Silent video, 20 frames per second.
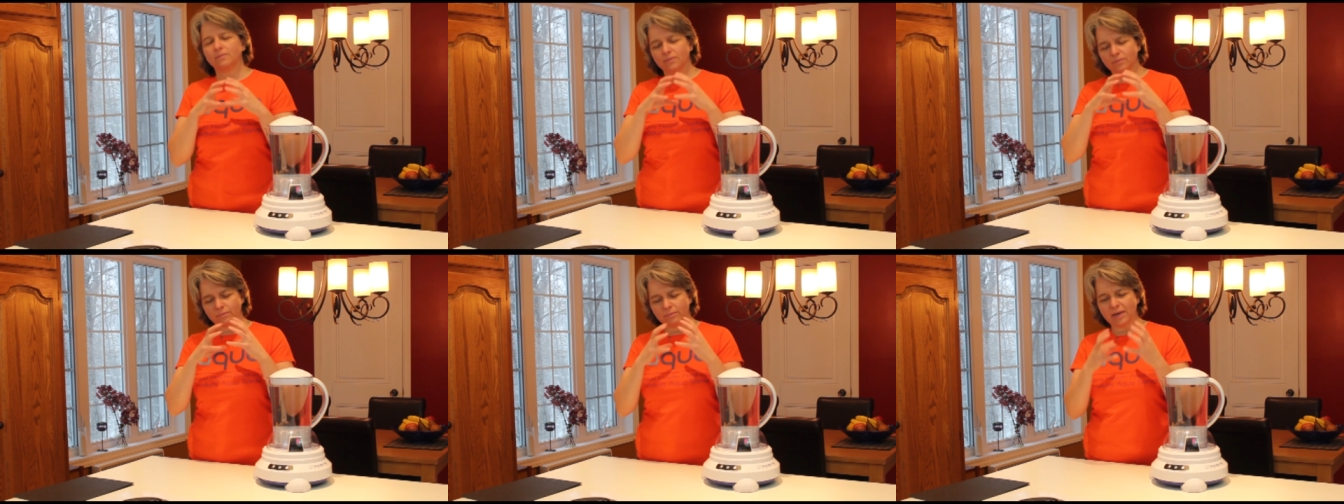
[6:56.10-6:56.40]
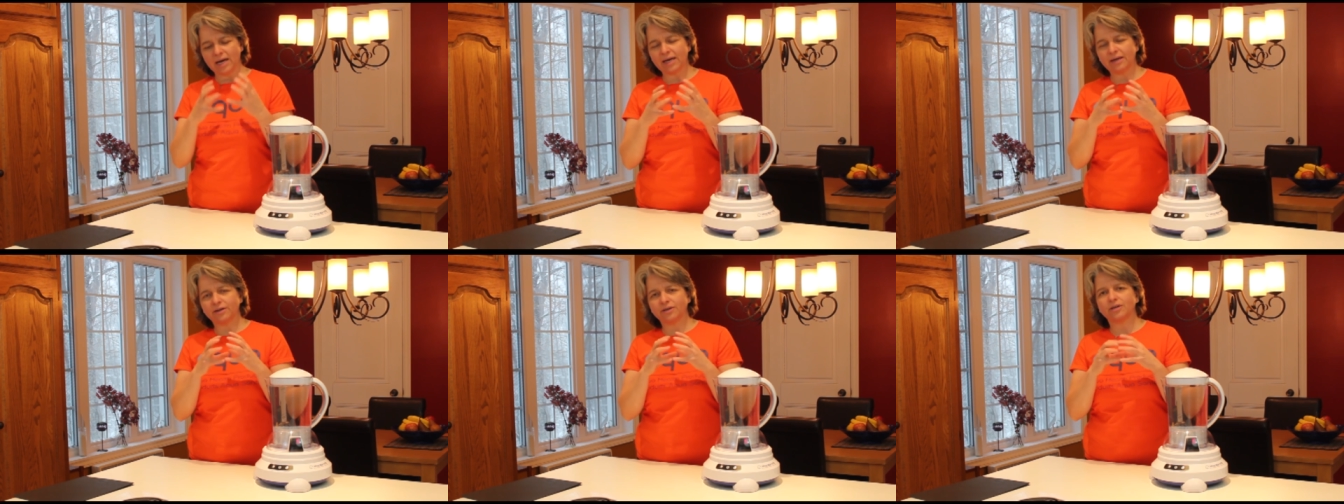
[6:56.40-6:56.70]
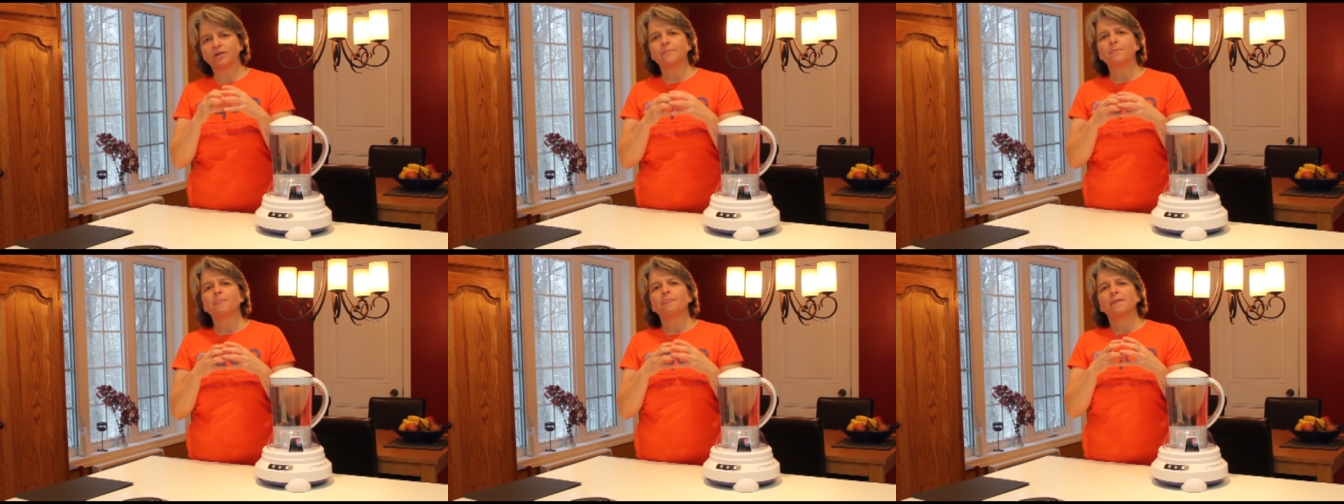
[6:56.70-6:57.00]

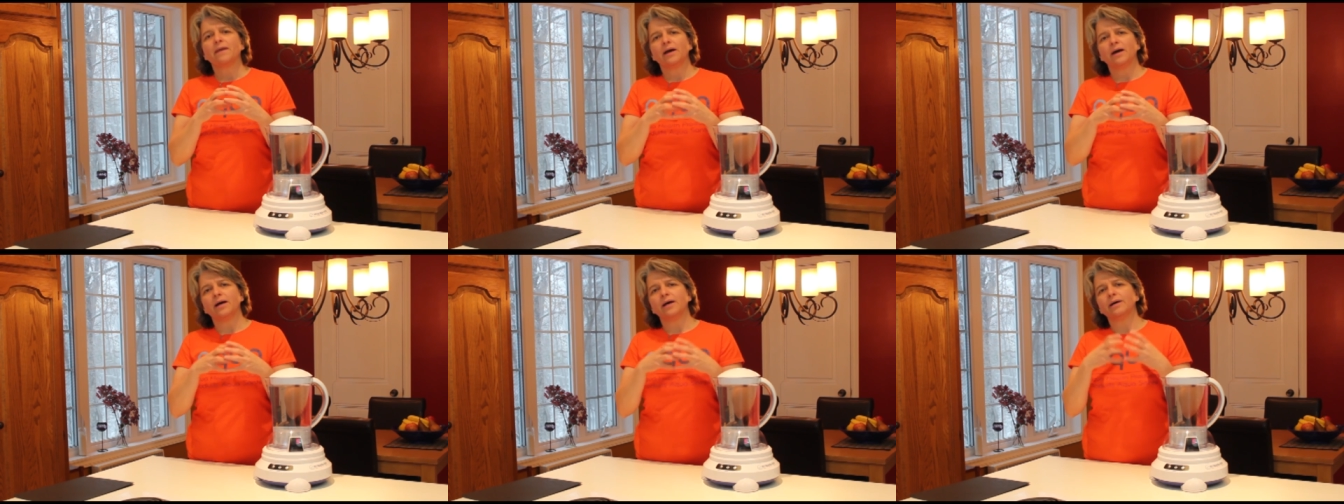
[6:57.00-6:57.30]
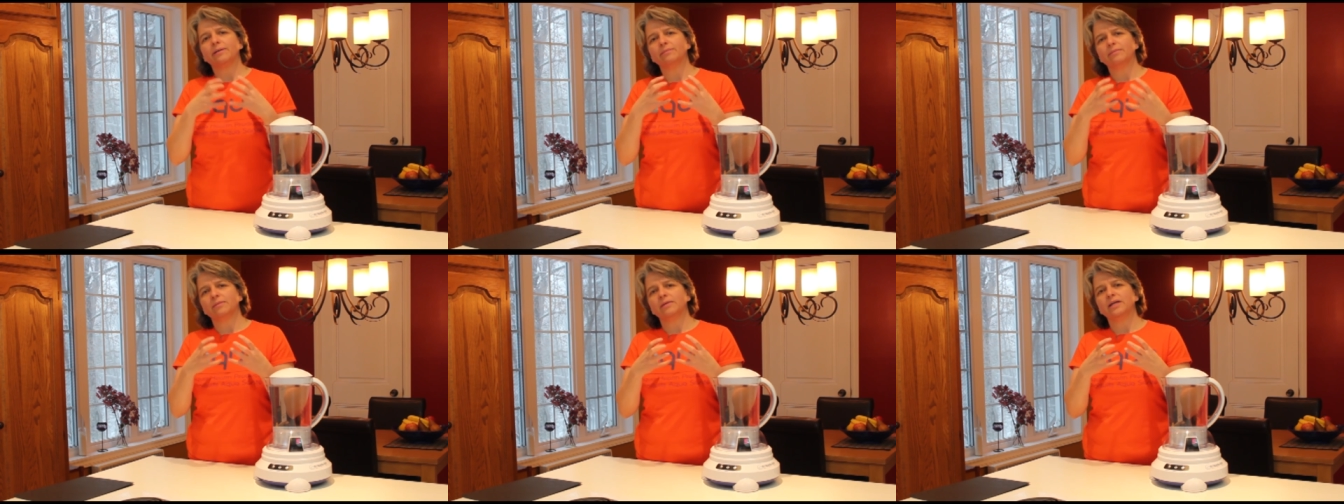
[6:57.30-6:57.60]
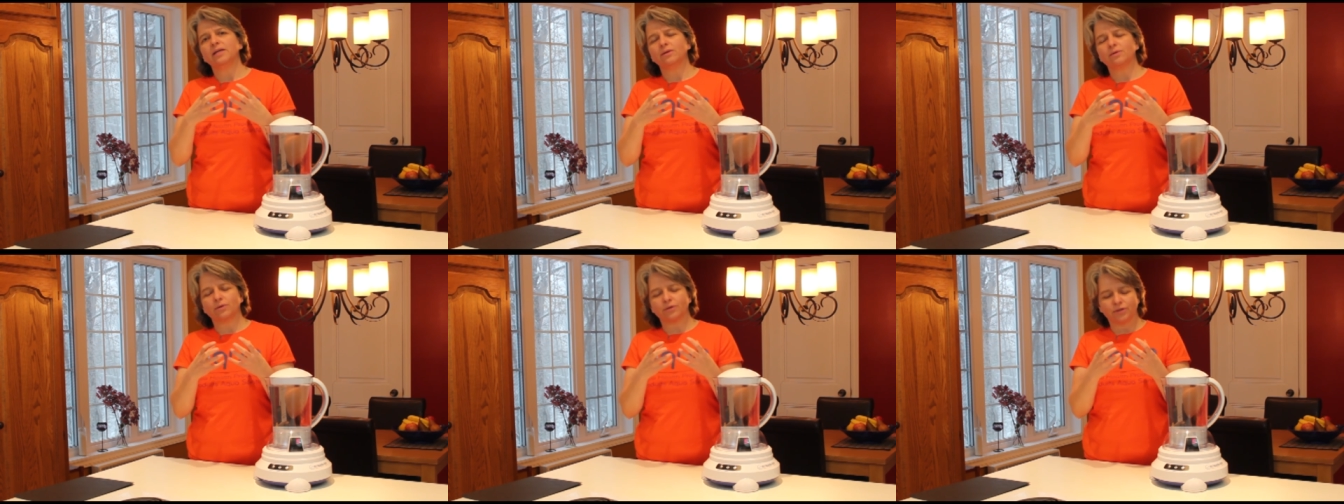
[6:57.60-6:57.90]
manner um,
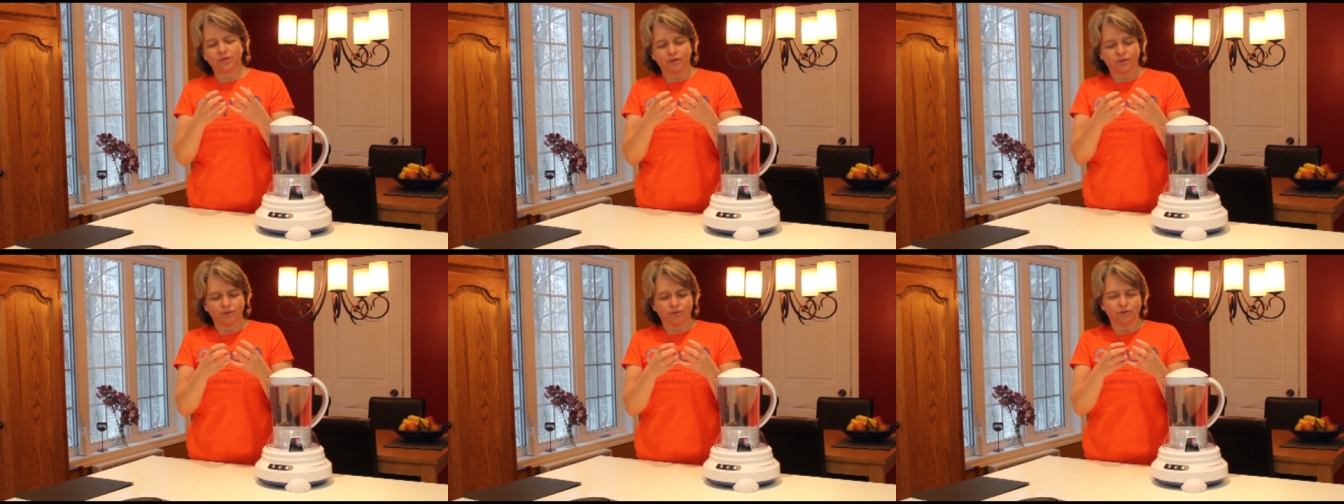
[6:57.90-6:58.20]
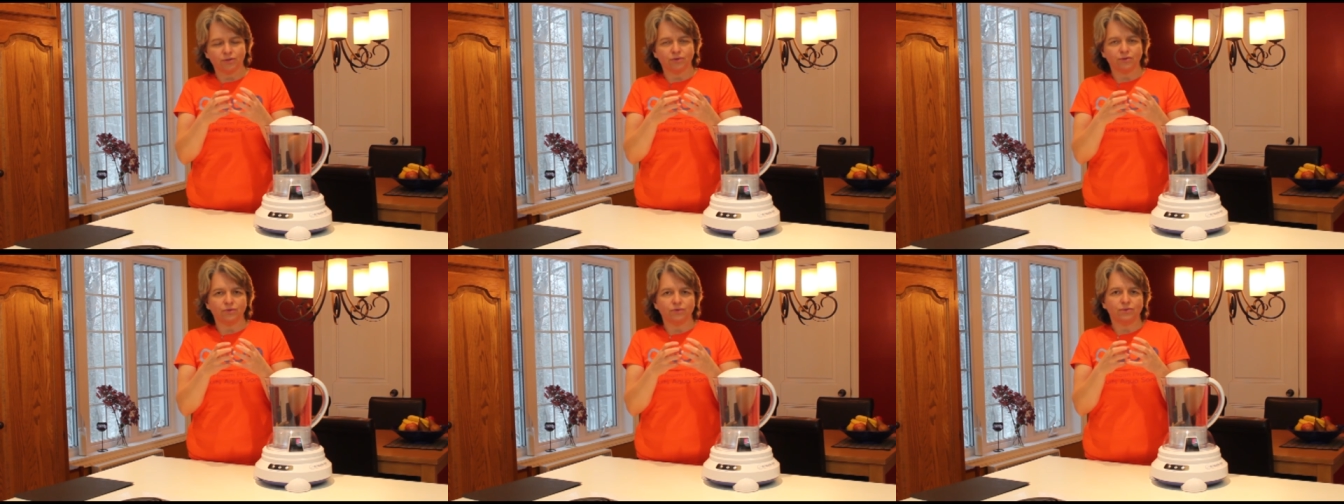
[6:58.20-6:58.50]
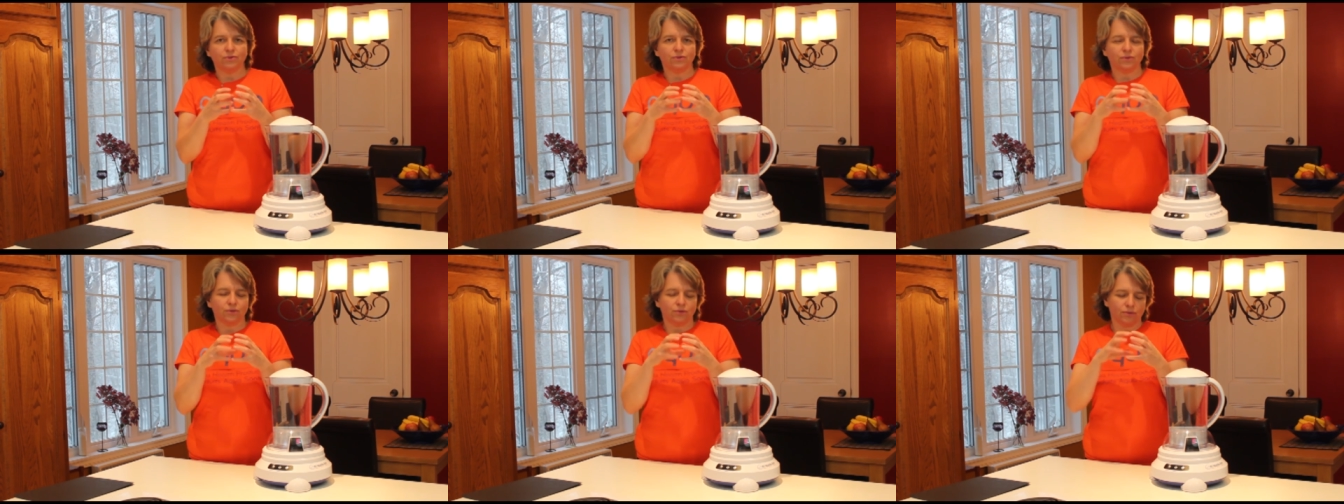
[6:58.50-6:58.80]
in order
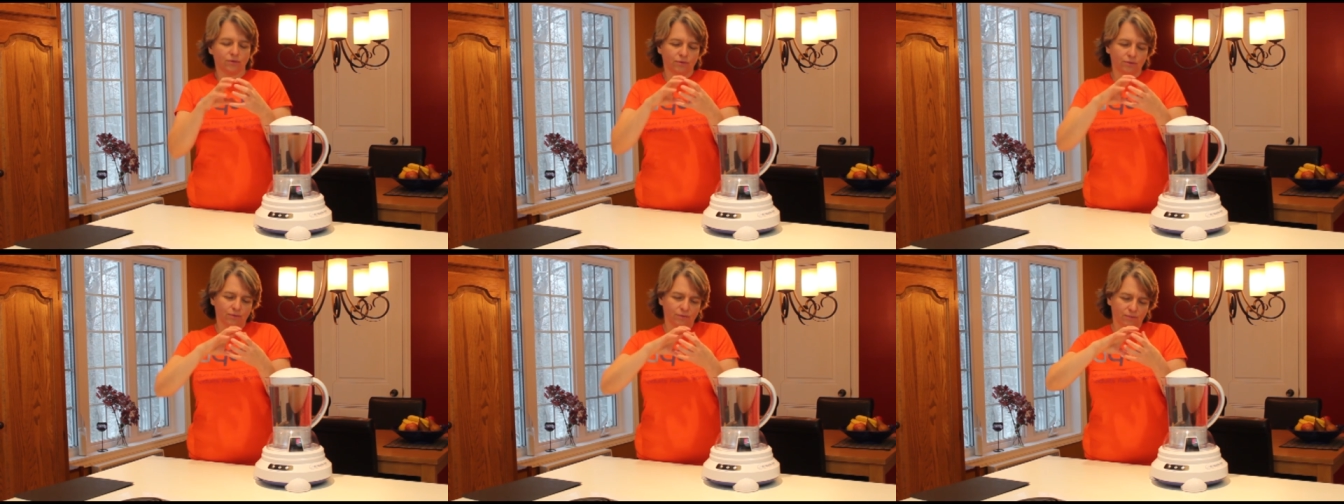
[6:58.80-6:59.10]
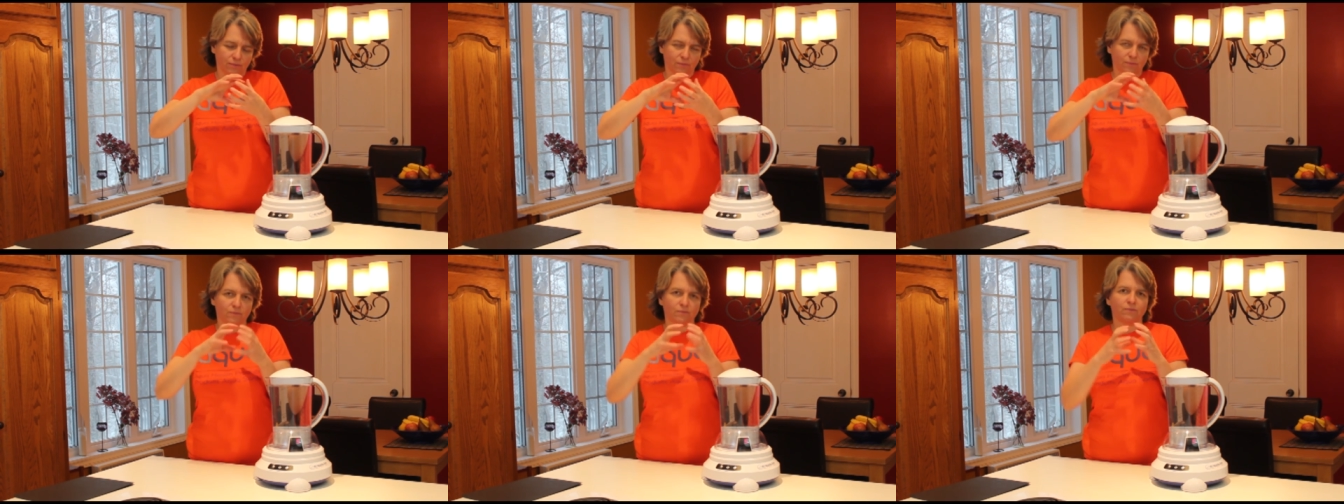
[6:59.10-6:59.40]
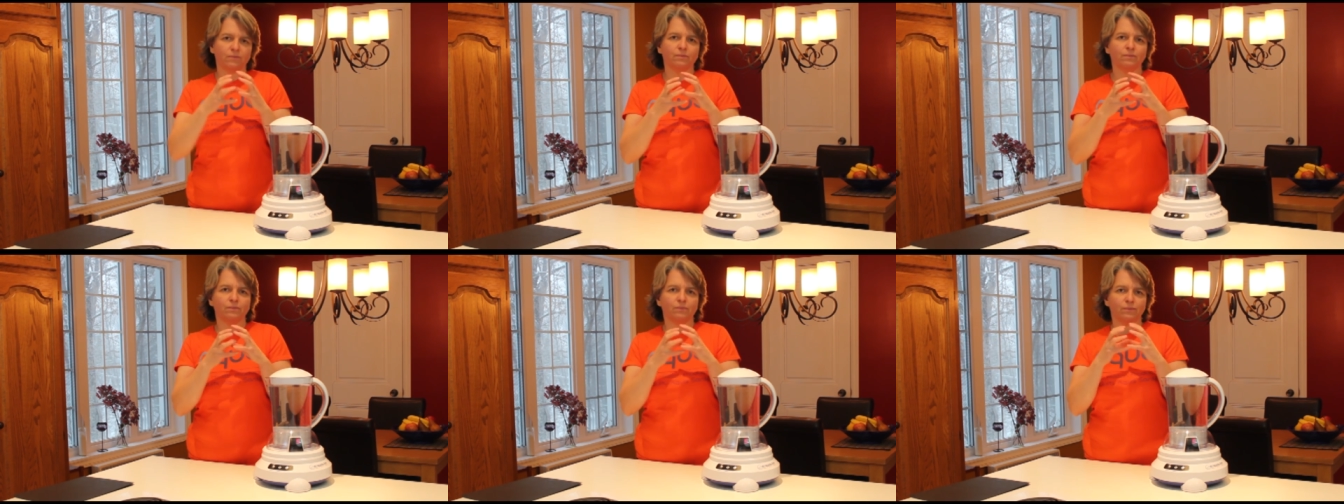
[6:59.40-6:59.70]
to, to
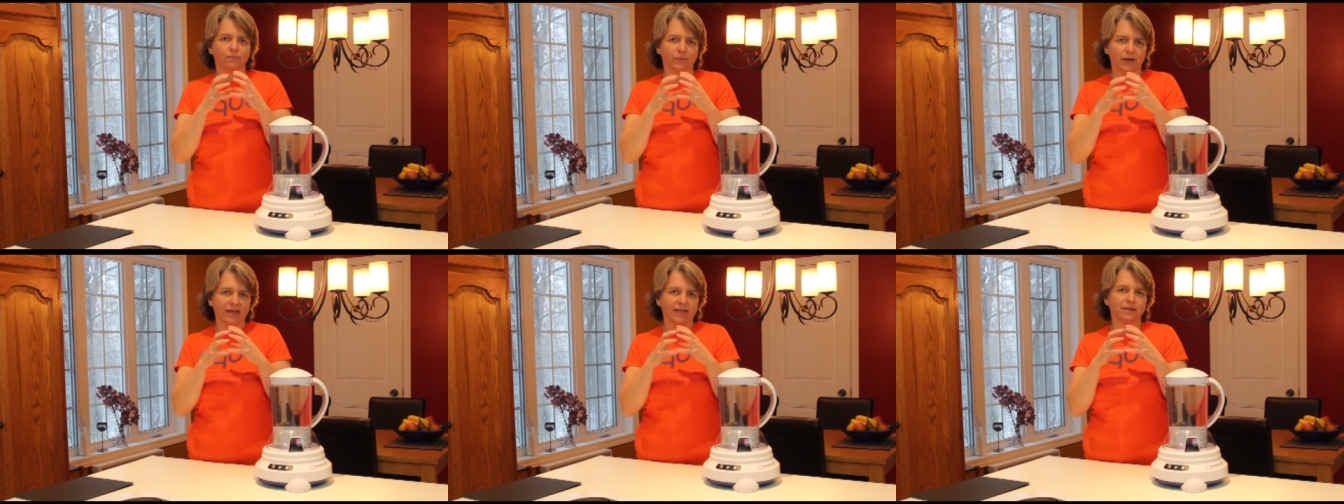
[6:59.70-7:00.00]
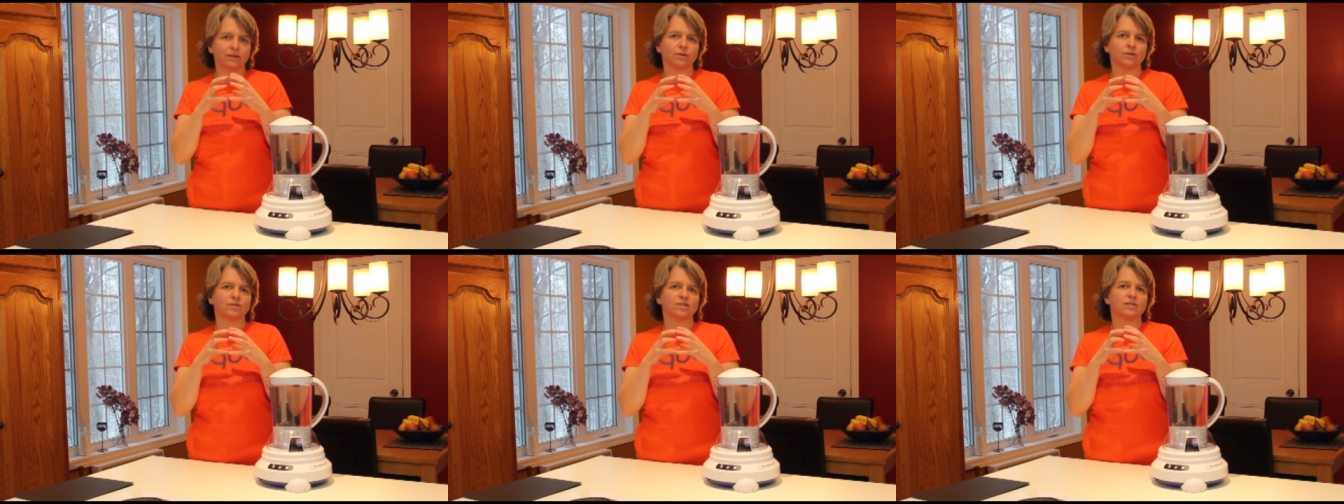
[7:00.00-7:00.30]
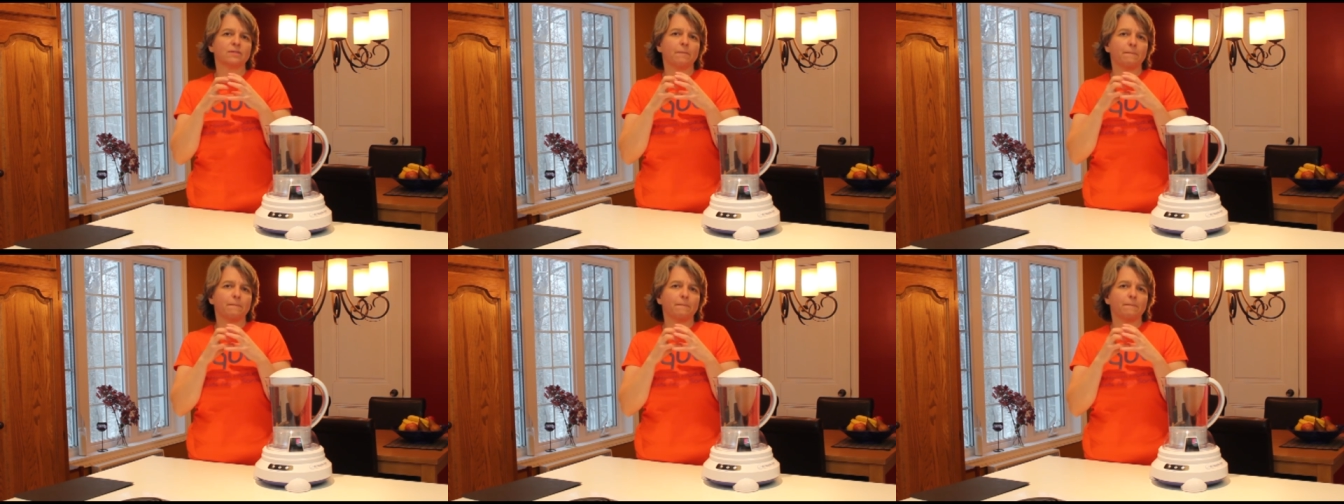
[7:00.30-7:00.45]
make those